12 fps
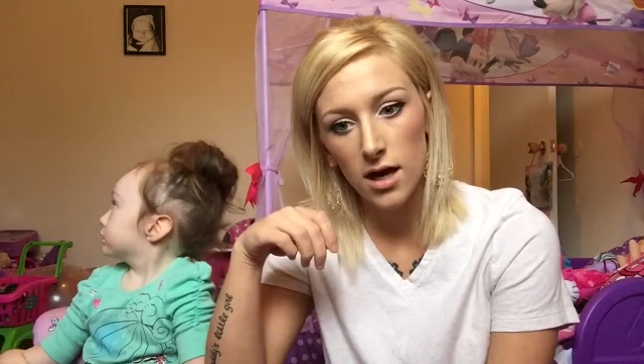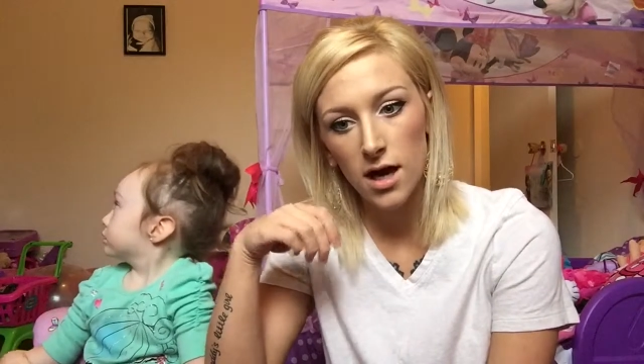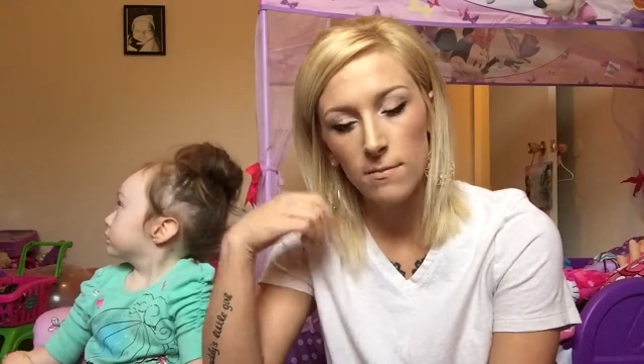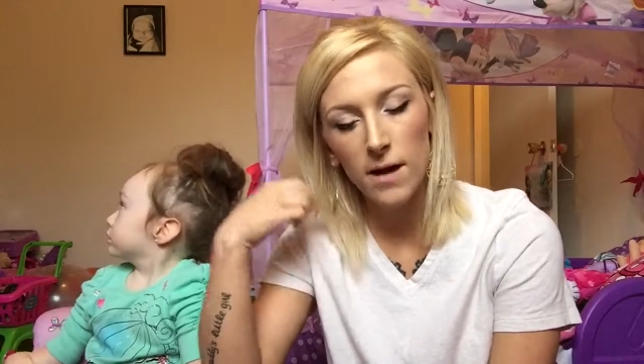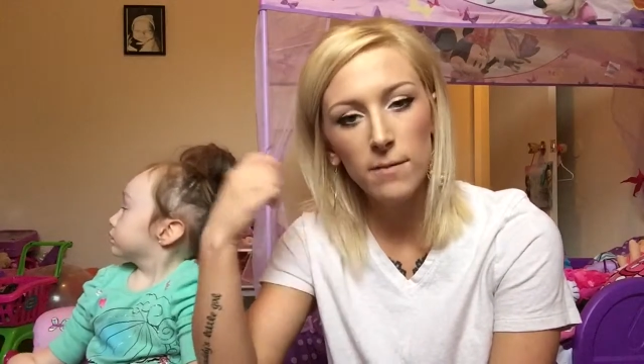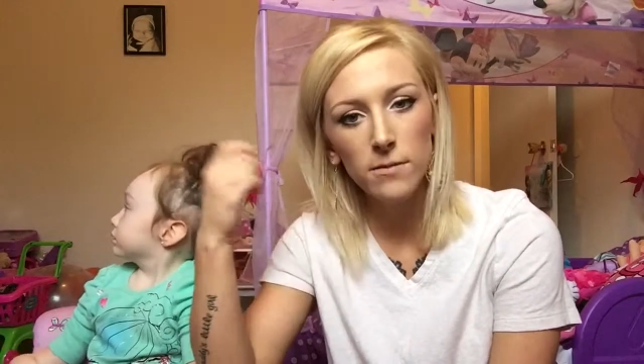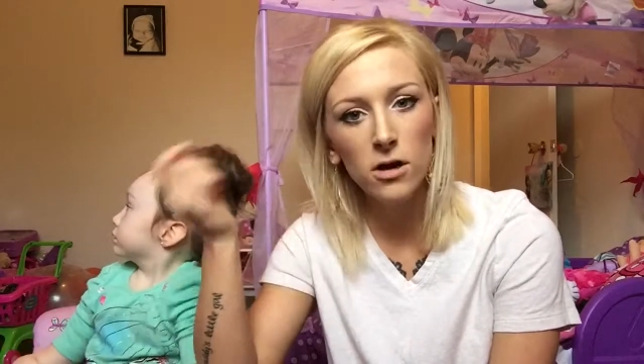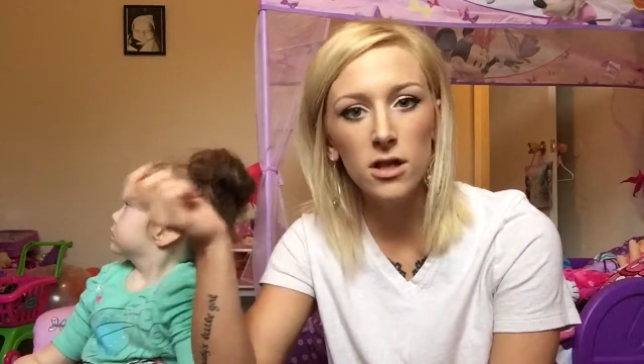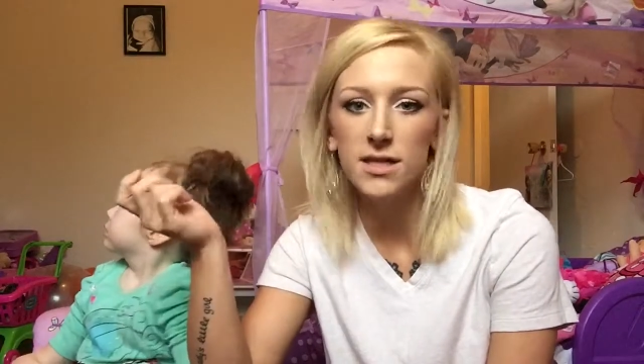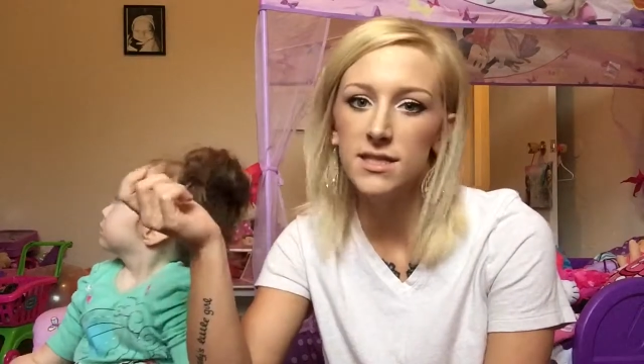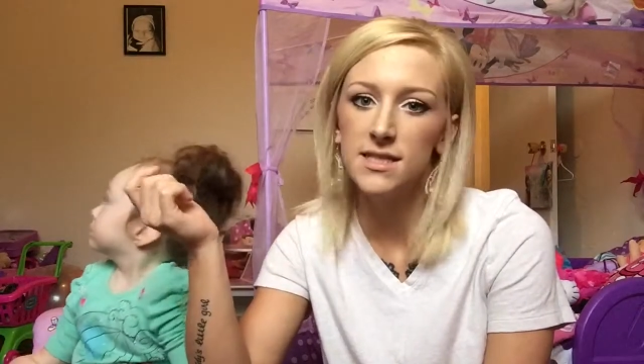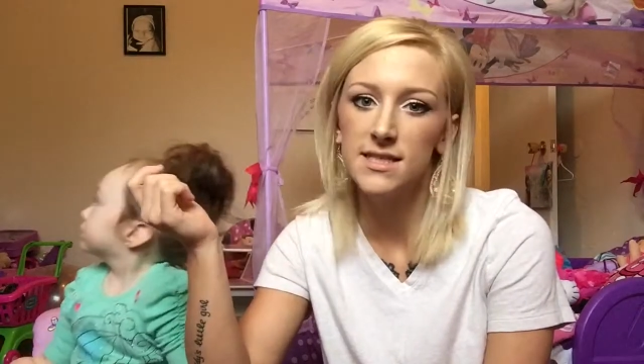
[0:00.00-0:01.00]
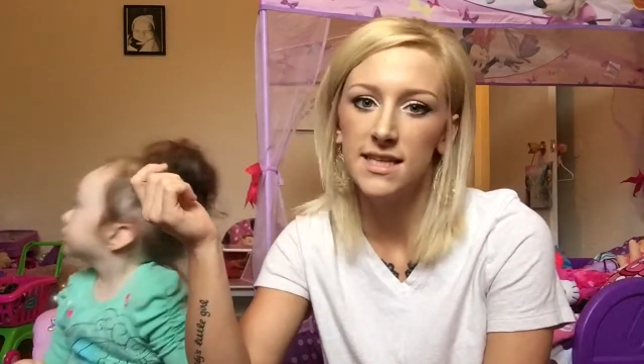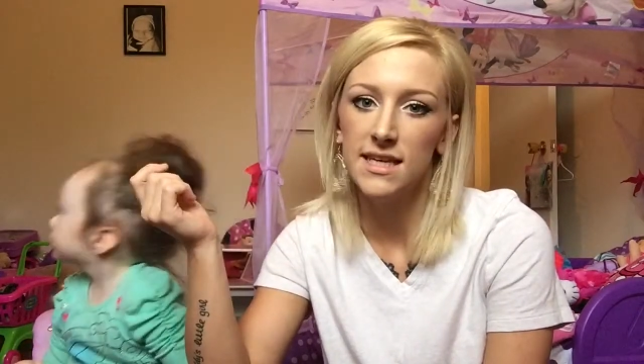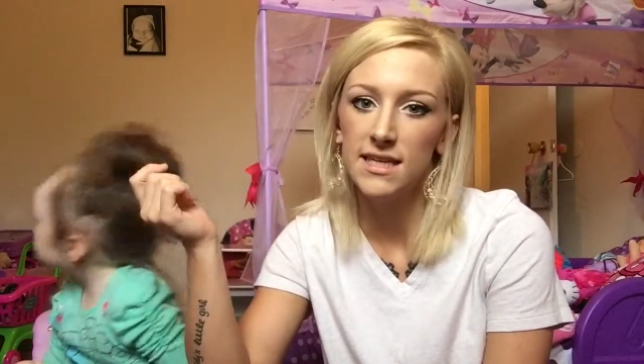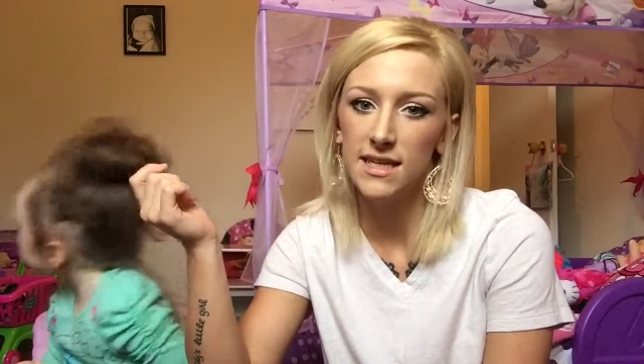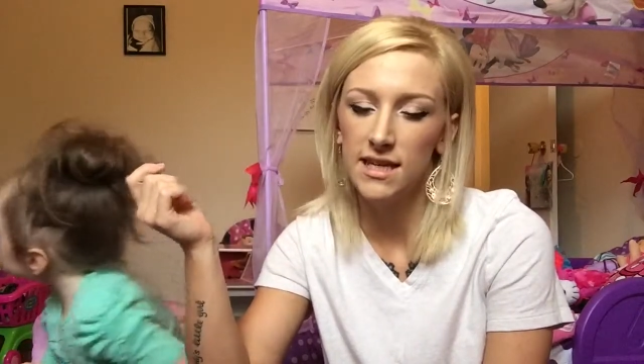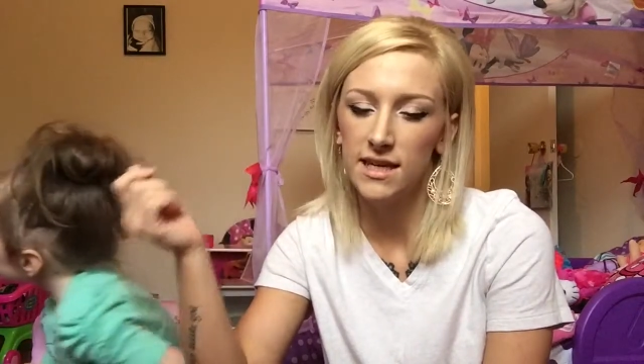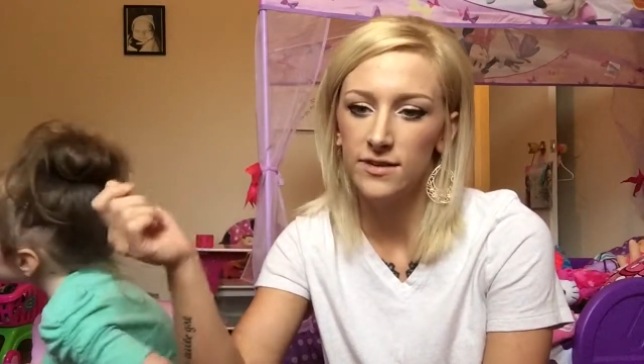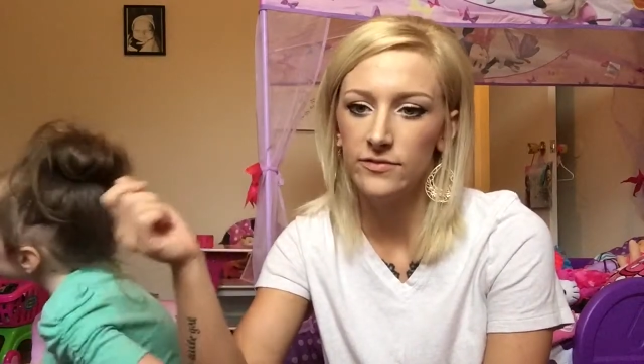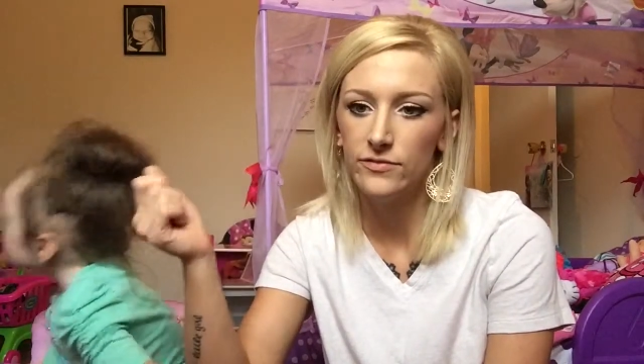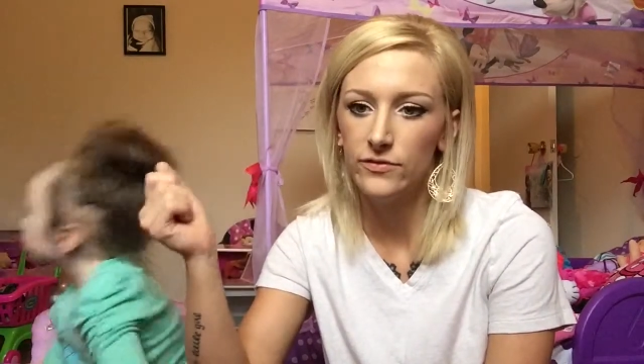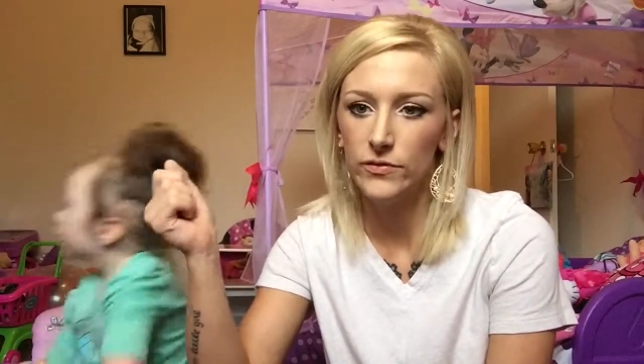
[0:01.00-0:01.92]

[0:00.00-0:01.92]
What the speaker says: I'm calling to see if